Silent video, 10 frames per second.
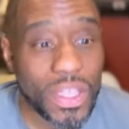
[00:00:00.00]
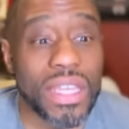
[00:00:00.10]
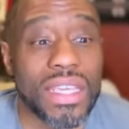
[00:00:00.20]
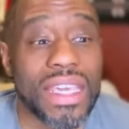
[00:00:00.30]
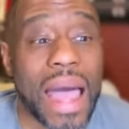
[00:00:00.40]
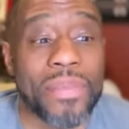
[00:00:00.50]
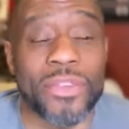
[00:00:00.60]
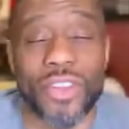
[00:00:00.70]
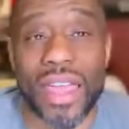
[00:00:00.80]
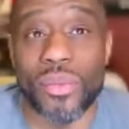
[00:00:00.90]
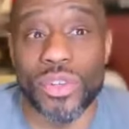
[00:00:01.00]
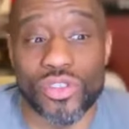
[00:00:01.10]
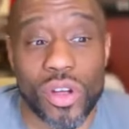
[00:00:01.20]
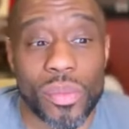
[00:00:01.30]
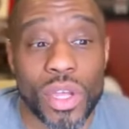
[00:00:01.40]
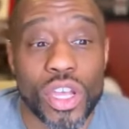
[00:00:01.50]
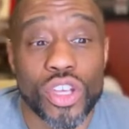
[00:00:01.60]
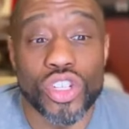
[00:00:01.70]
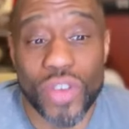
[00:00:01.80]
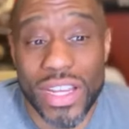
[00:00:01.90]
Then he hopped a flight with Trump
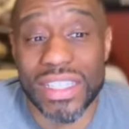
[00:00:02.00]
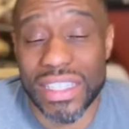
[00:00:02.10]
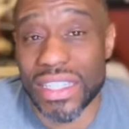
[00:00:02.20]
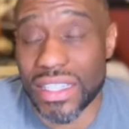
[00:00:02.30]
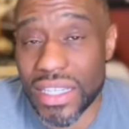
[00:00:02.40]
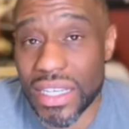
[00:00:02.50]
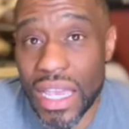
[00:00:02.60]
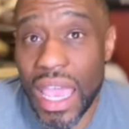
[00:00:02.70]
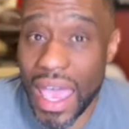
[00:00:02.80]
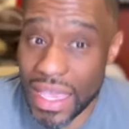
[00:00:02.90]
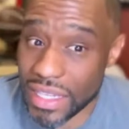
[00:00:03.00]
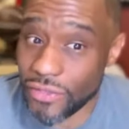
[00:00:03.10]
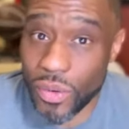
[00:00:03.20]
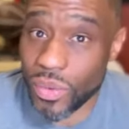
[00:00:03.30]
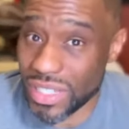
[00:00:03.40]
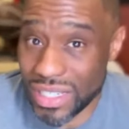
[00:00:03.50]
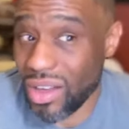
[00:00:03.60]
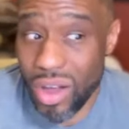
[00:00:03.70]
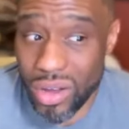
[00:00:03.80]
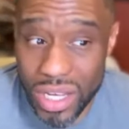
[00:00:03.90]
straight to D.C. as if it was just
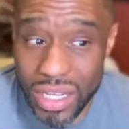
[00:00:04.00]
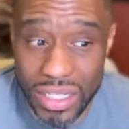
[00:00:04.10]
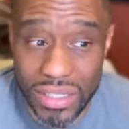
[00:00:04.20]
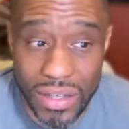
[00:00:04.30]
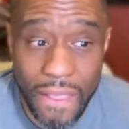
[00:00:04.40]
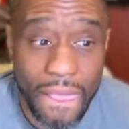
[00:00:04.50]
all good.